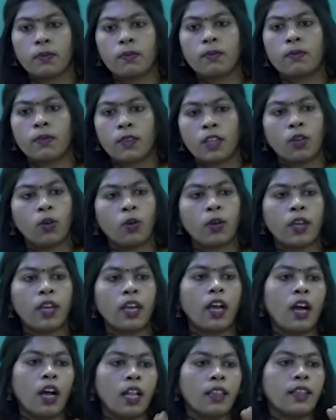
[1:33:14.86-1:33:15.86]
Okay,
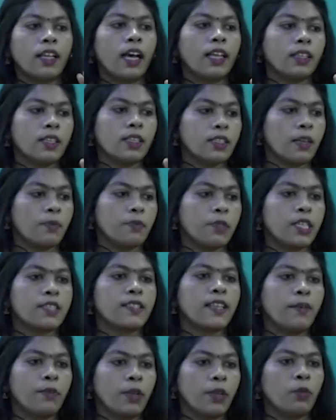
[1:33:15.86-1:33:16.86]
all the other subjects,
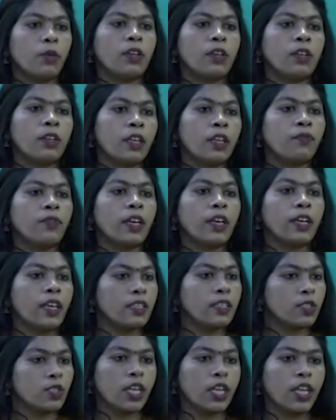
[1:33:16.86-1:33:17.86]
everyone, if
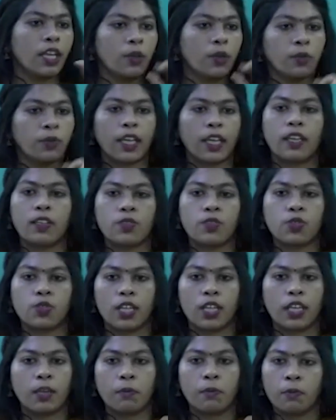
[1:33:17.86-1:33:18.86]
history, you take
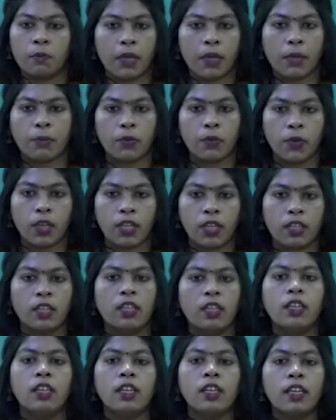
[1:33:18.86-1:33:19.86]
history in paper 1.
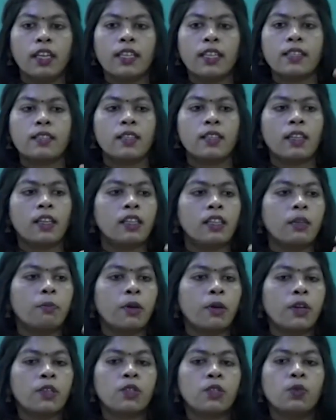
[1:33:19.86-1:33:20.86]
If the
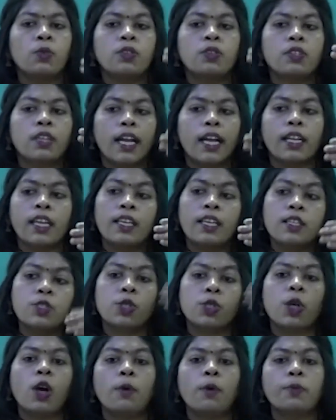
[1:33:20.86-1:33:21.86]
person who is writing history
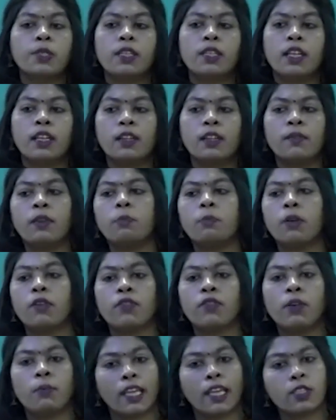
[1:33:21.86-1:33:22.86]
optional will
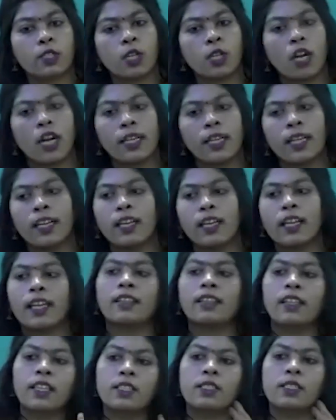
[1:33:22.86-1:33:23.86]
perform extraordinarily in the
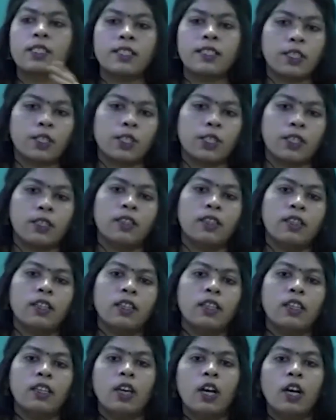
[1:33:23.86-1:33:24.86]
history section,
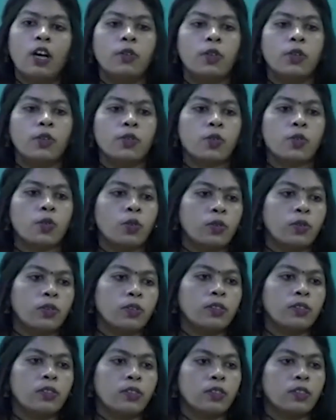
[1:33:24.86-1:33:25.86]
how will you score?
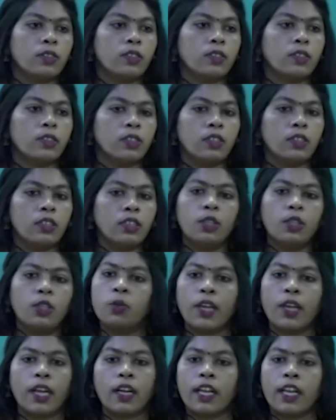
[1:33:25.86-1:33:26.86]
You
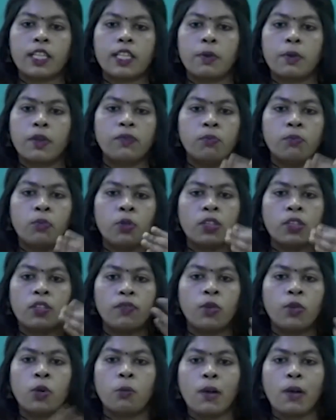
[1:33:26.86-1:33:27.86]
cannot expect more than
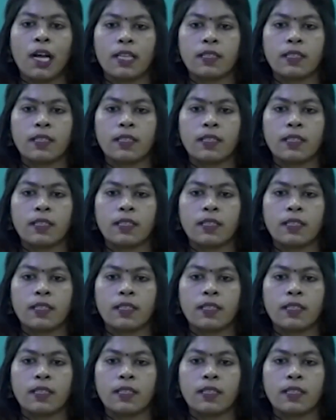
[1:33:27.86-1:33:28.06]
4 marks.